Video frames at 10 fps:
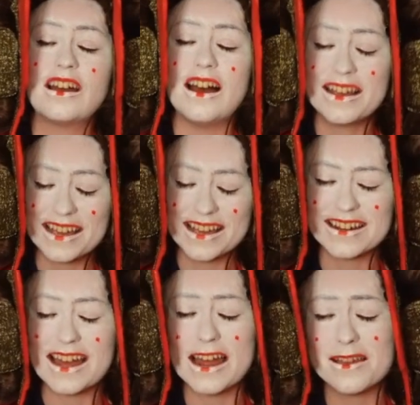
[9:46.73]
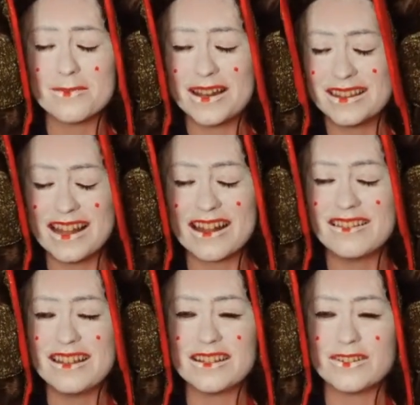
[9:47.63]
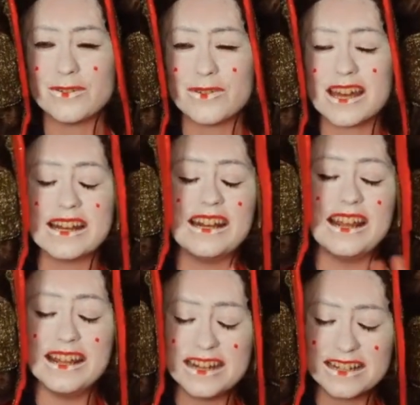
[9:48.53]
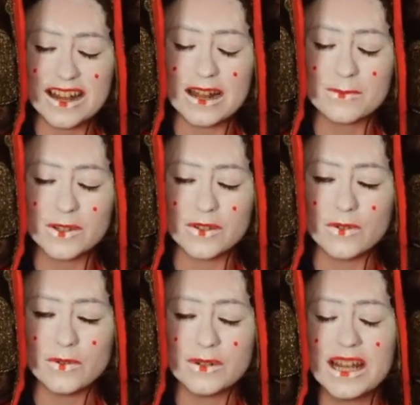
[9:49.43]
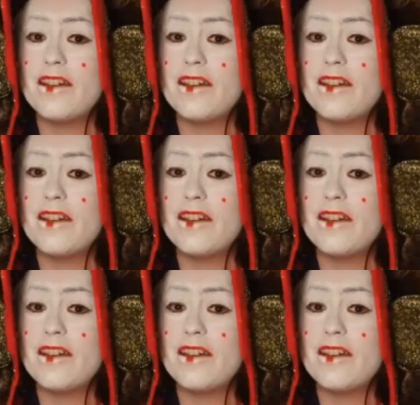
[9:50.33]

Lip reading: Again, I am unlikely to do that anytime soon.